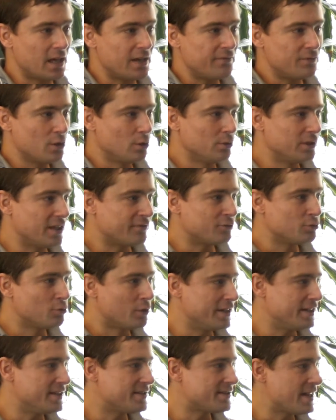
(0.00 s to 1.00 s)
If you only have
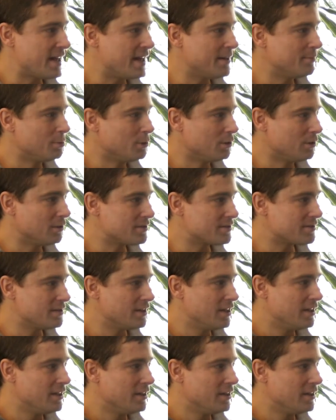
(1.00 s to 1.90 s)
20 samples,